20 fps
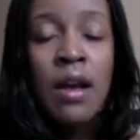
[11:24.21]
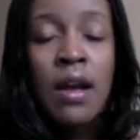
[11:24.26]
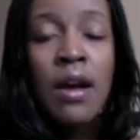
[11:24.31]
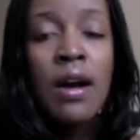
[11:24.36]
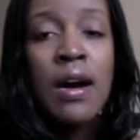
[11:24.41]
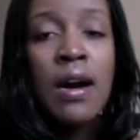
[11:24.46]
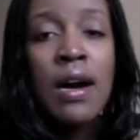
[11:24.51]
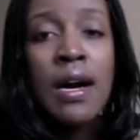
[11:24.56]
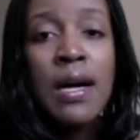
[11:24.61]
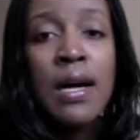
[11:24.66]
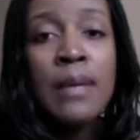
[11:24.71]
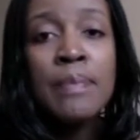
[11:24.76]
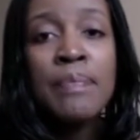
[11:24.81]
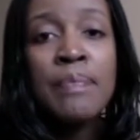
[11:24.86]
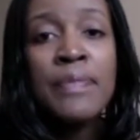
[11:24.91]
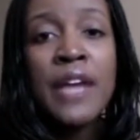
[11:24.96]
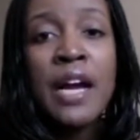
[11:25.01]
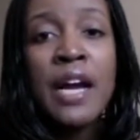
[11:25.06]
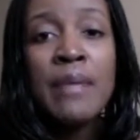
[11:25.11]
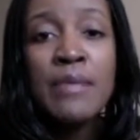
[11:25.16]

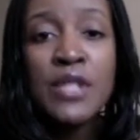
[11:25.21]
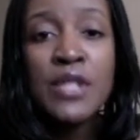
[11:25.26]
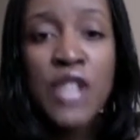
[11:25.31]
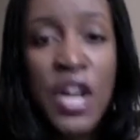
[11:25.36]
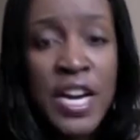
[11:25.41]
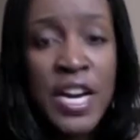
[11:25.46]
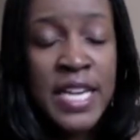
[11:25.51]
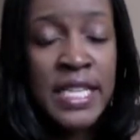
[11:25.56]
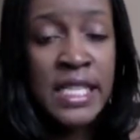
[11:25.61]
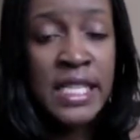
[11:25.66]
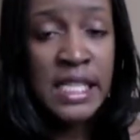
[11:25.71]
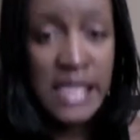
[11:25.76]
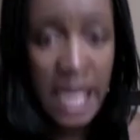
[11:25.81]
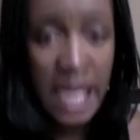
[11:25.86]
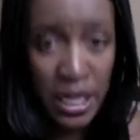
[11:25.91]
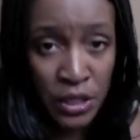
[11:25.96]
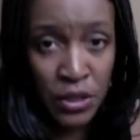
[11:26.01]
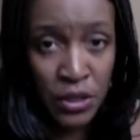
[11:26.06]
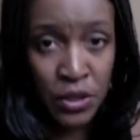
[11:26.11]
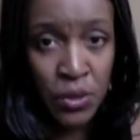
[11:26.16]
I'm sorry to
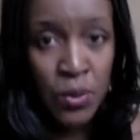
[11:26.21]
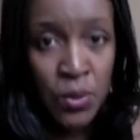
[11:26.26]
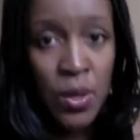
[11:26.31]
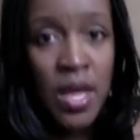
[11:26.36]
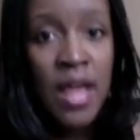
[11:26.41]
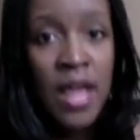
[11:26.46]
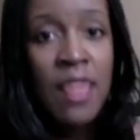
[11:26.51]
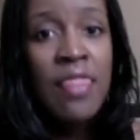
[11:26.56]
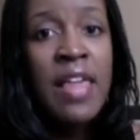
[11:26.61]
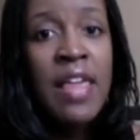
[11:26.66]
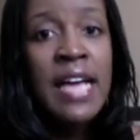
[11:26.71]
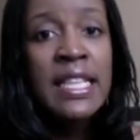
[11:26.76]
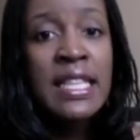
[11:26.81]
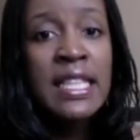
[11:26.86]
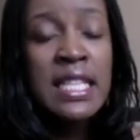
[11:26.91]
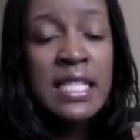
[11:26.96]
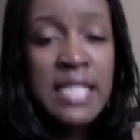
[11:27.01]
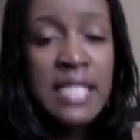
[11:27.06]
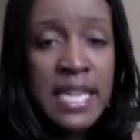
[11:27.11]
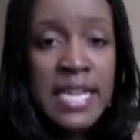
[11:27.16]
tell you that
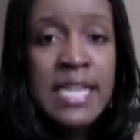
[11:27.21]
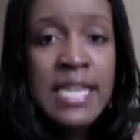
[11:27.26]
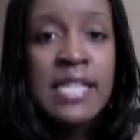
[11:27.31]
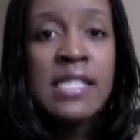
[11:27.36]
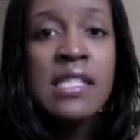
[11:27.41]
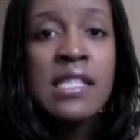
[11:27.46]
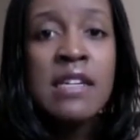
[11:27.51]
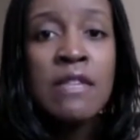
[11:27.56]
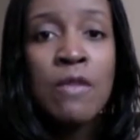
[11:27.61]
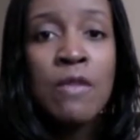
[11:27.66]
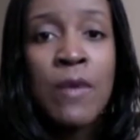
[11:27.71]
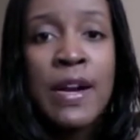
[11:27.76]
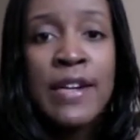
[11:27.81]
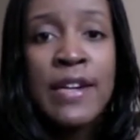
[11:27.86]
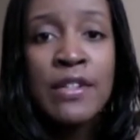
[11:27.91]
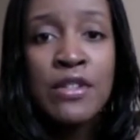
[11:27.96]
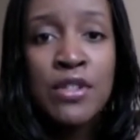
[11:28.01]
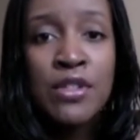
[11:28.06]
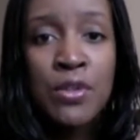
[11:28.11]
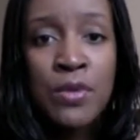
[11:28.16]
the days of wearing
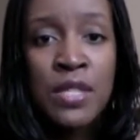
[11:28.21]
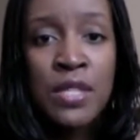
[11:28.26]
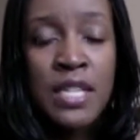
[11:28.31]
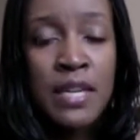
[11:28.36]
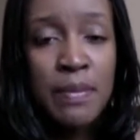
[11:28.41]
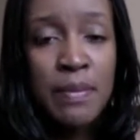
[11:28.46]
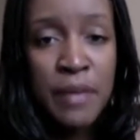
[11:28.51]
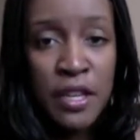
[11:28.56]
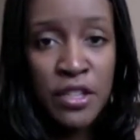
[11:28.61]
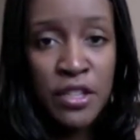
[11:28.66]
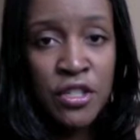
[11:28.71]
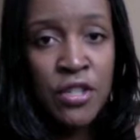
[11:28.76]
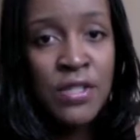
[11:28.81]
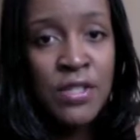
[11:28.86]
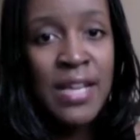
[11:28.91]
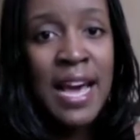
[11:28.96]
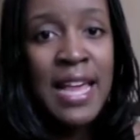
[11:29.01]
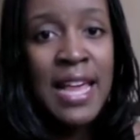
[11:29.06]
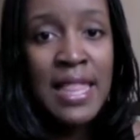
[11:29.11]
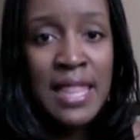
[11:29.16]
suits in pictures,
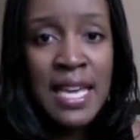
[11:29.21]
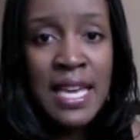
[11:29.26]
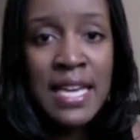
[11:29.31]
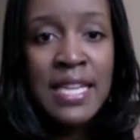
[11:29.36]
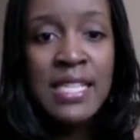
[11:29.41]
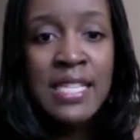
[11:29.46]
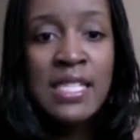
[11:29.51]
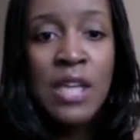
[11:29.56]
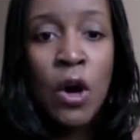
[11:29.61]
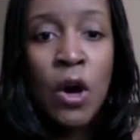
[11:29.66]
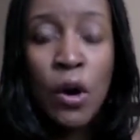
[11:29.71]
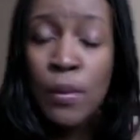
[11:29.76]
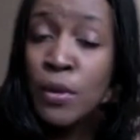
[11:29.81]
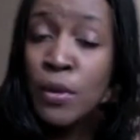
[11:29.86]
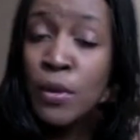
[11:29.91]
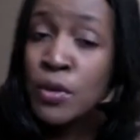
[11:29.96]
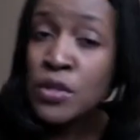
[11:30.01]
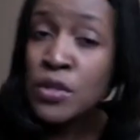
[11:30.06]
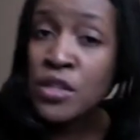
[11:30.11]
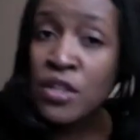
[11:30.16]
I think, is
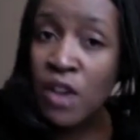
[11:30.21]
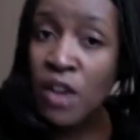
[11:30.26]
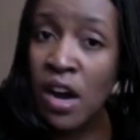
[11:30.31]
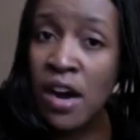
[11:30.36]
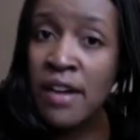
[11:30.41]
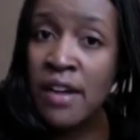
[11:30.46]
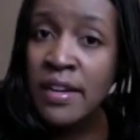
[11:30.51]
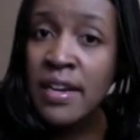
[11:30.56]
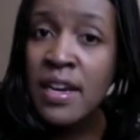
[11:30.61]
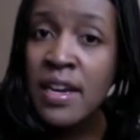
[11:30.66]
almost gone.